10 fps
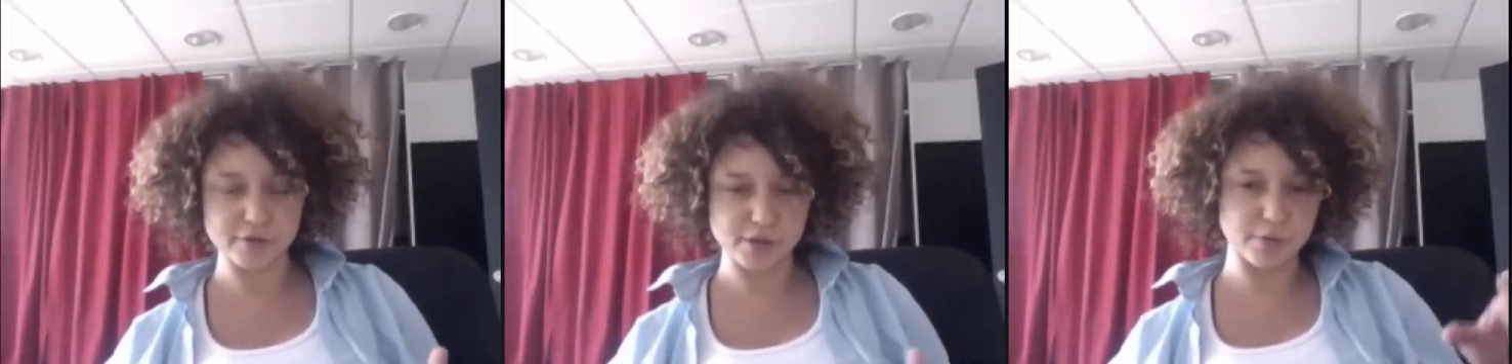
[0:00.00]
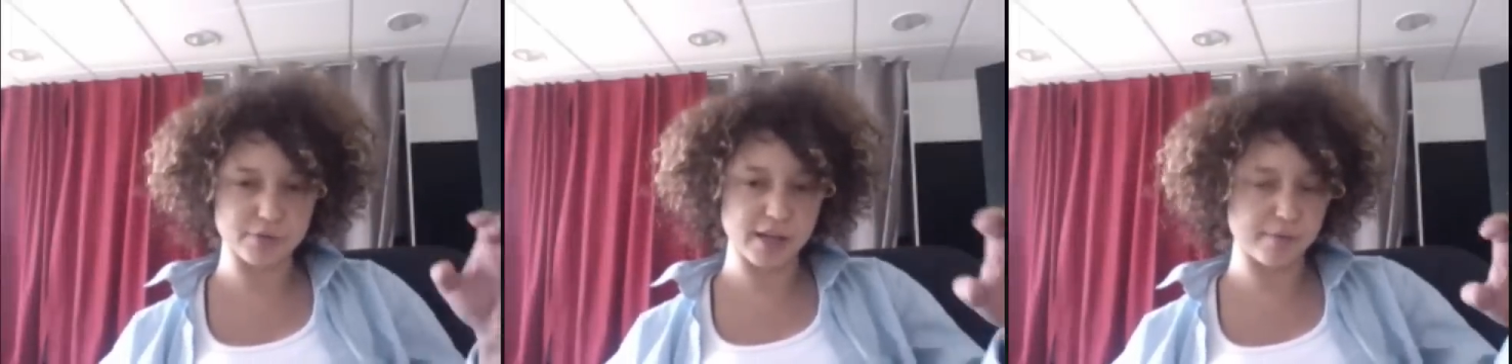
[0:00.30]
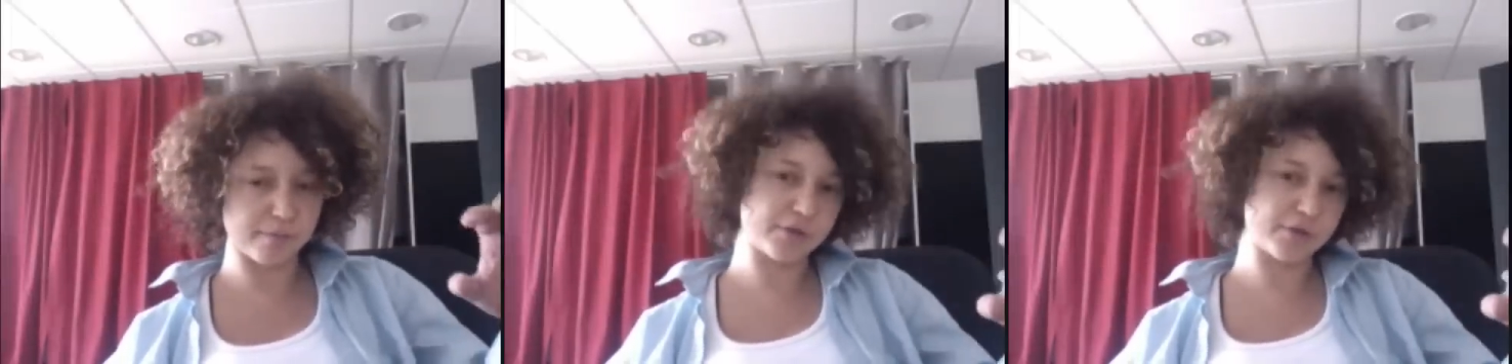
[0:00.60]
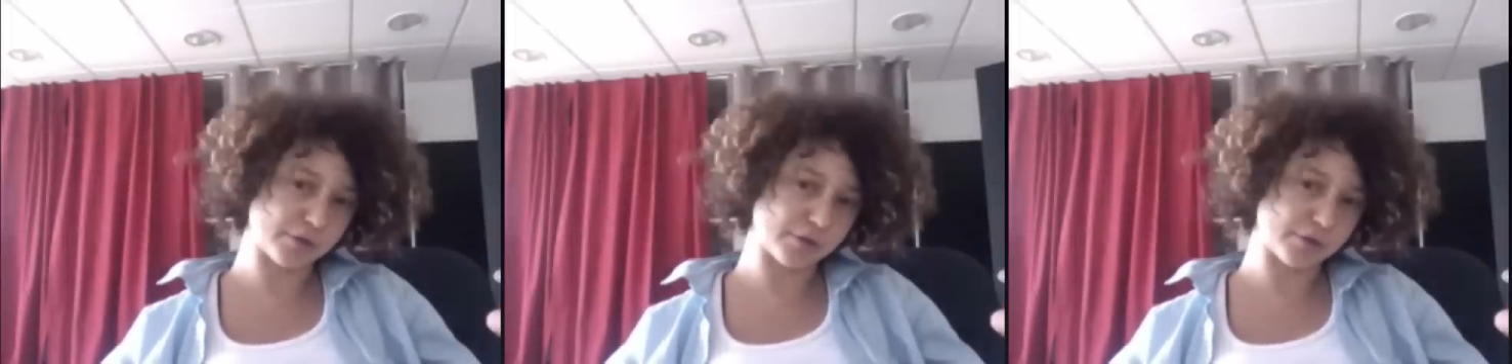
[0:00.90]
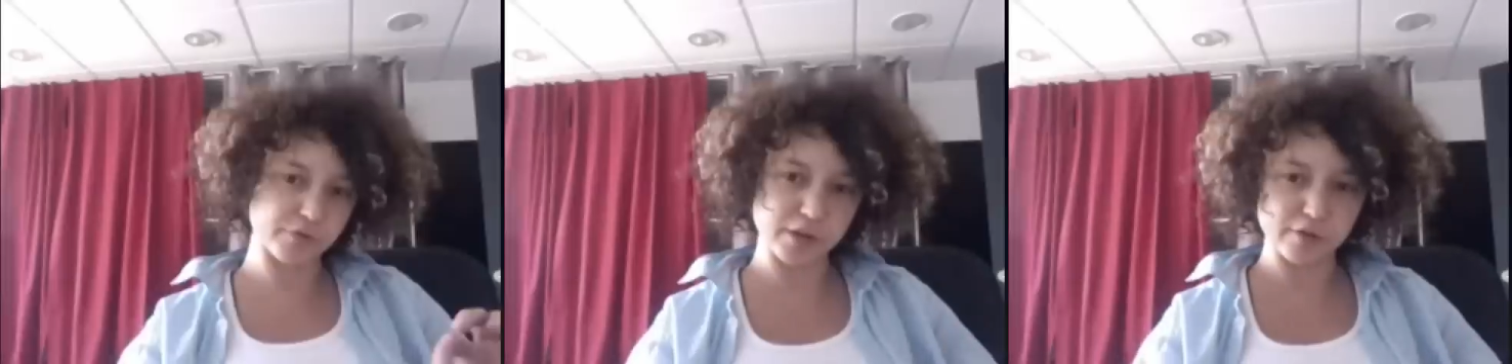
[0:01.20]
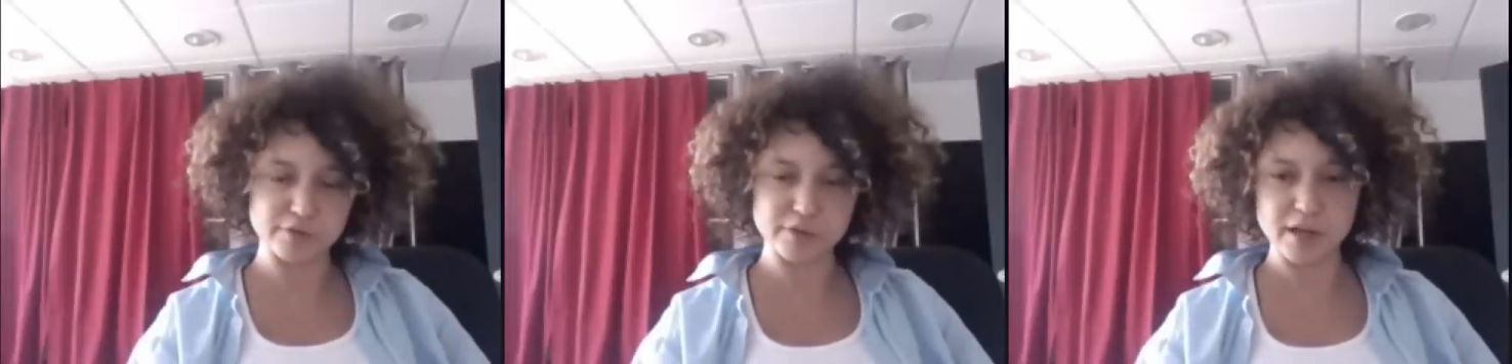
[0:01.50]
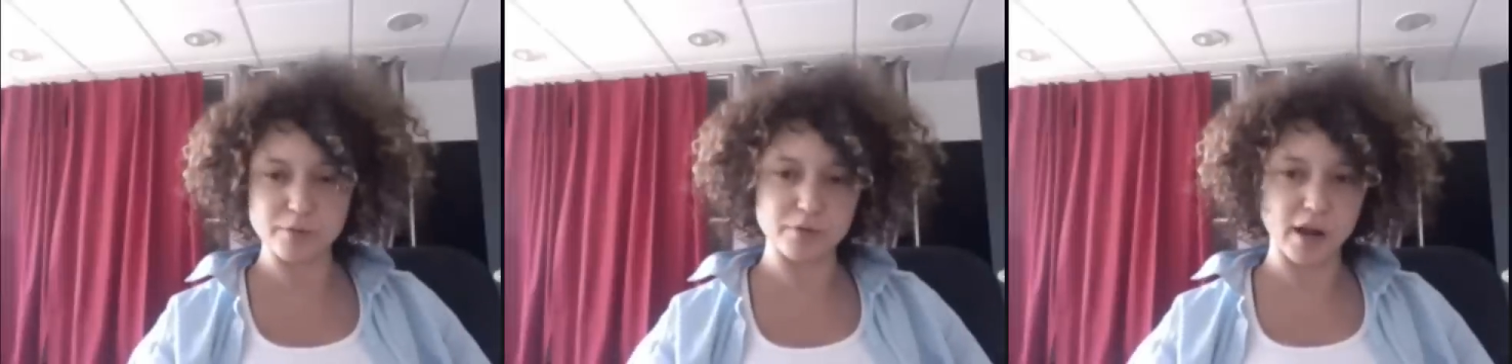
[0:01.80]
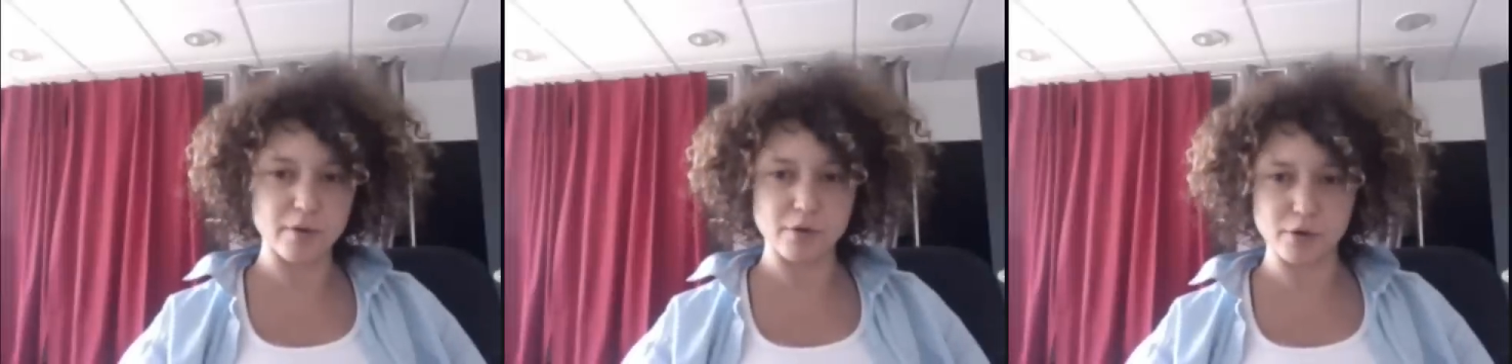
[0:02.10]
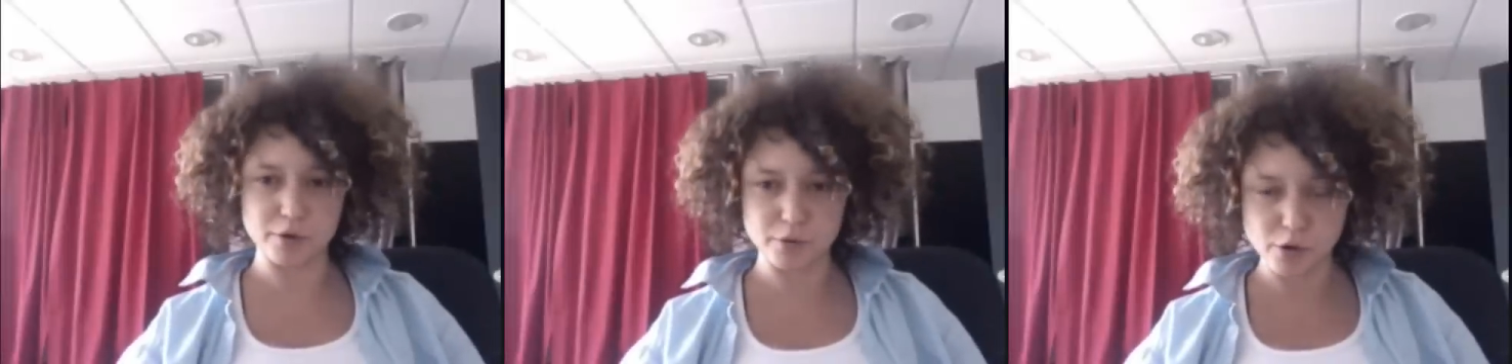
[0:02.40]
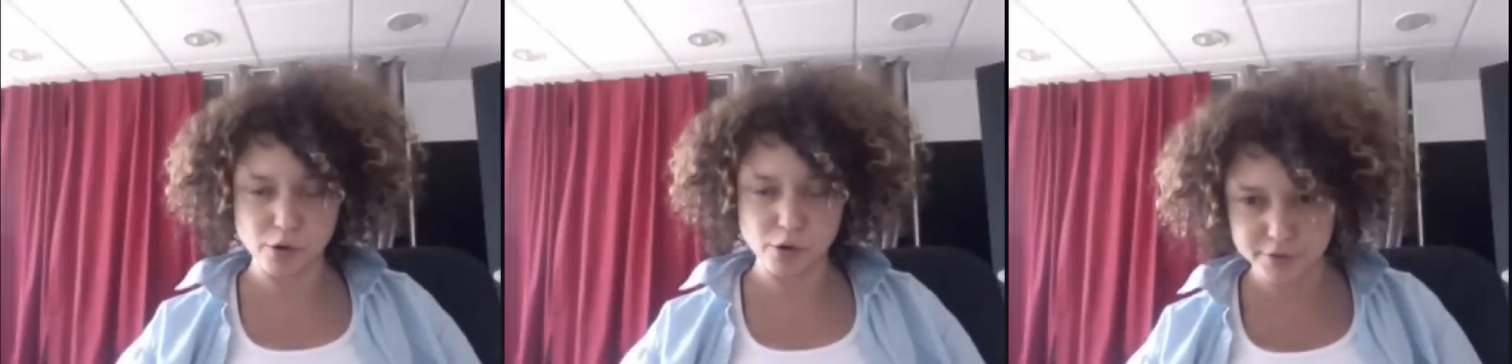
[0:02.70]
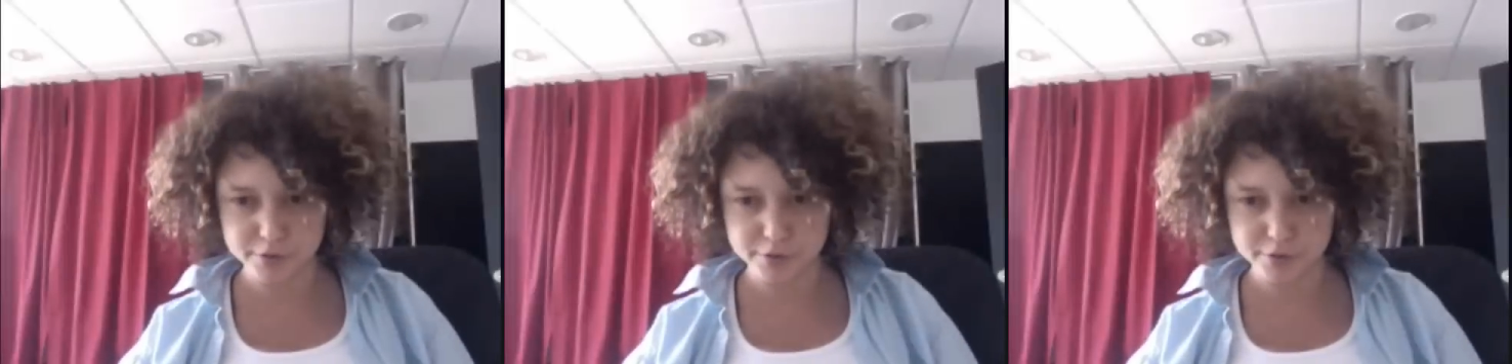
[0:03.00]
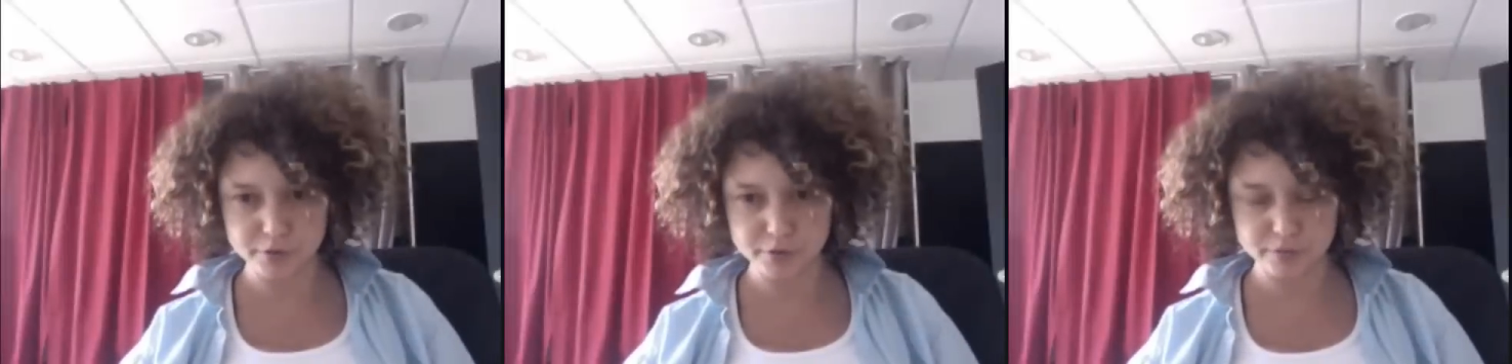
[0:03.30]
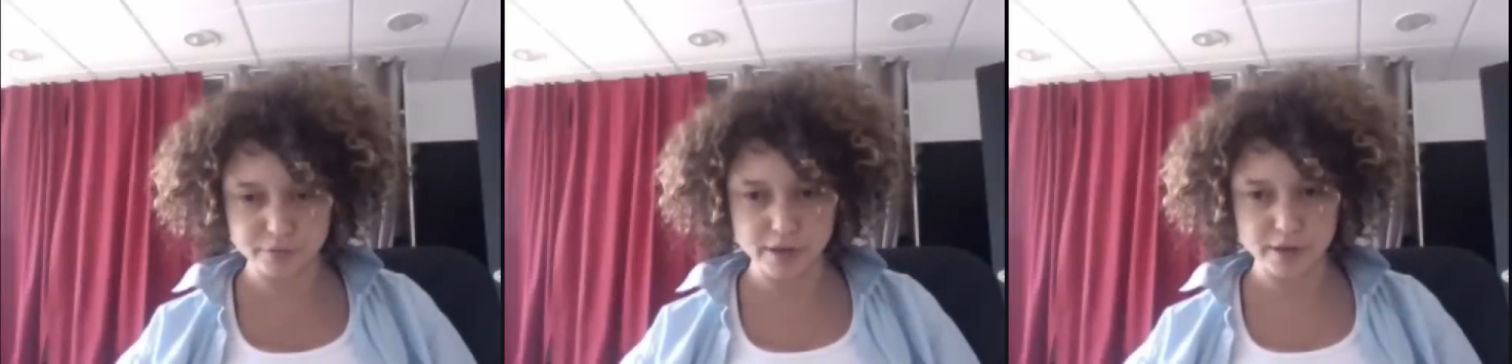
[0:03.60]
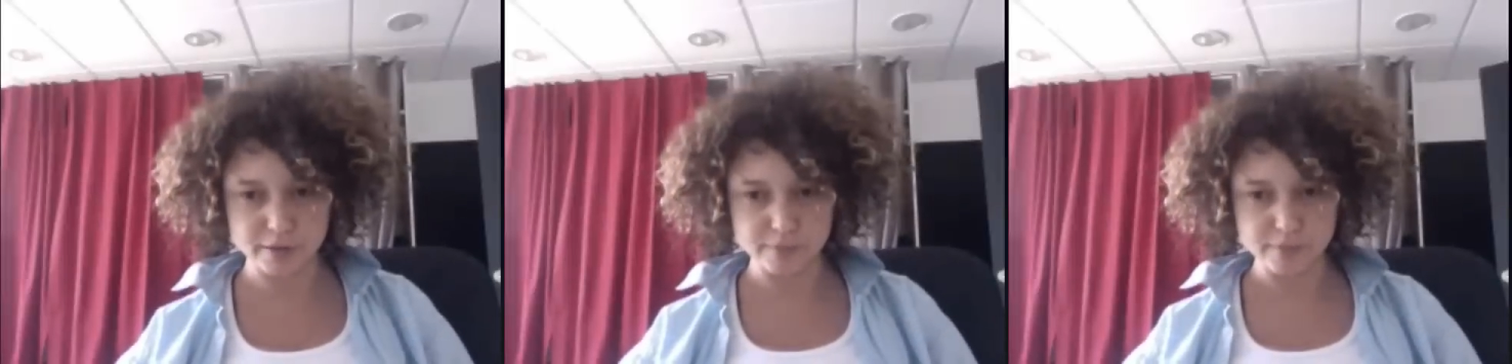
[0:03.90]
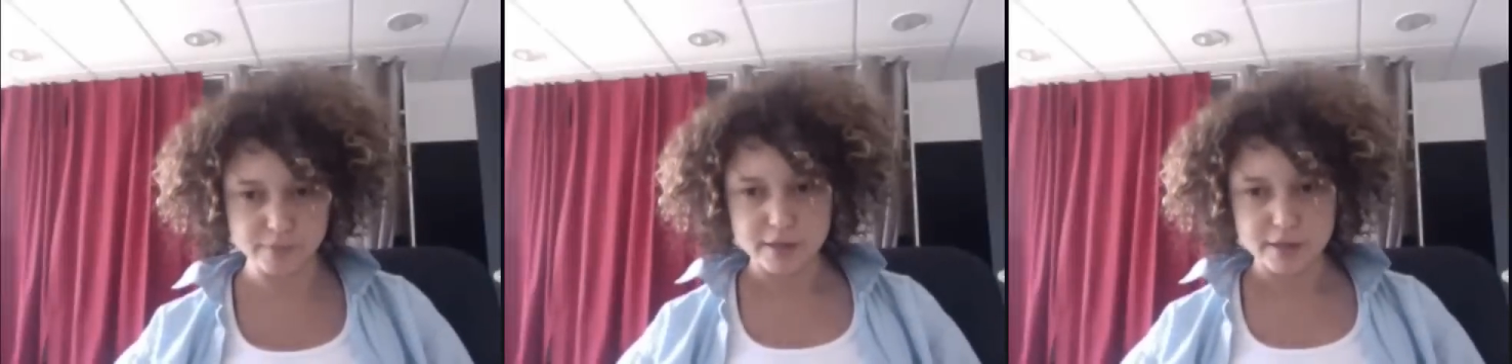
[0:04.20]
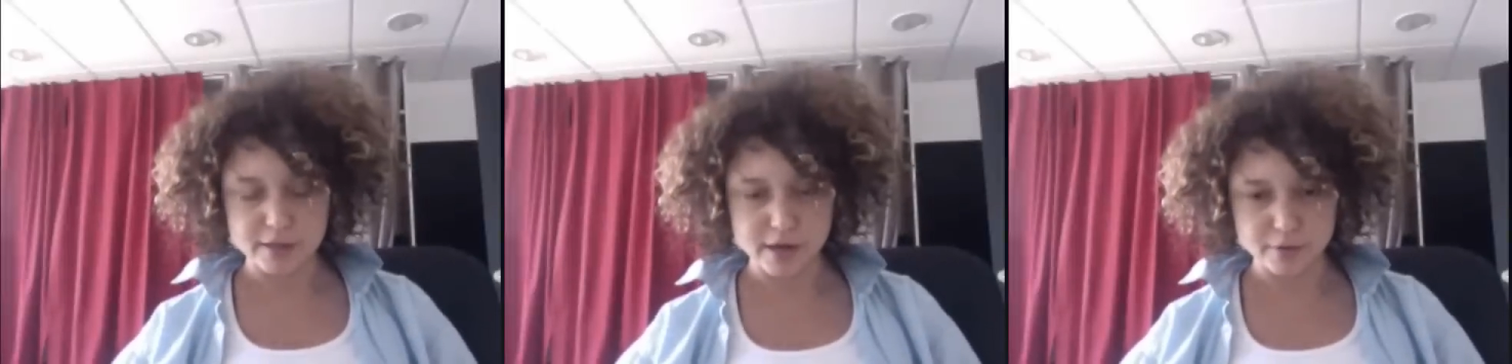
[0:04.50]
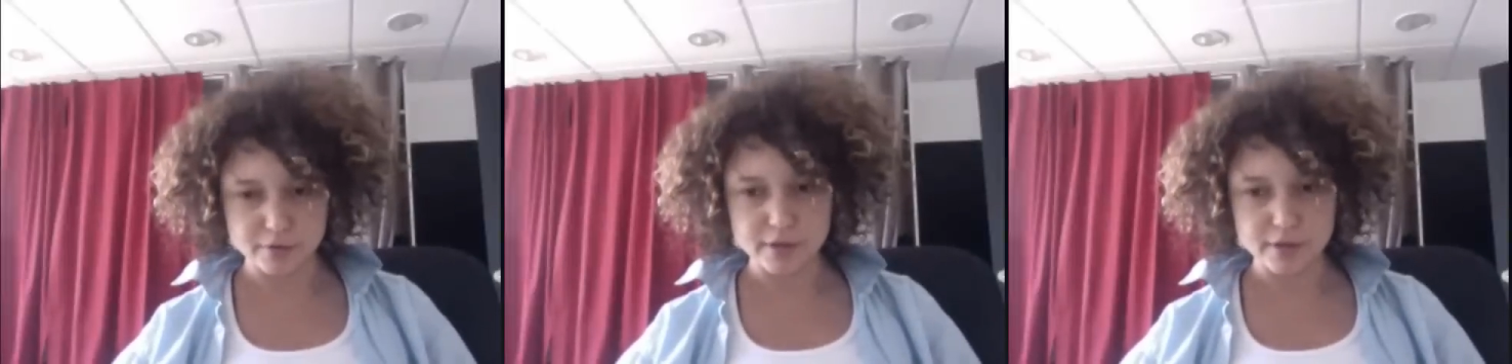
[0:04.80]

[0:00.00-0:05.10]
because I would take pictures of stuff that I would download or comics book that I would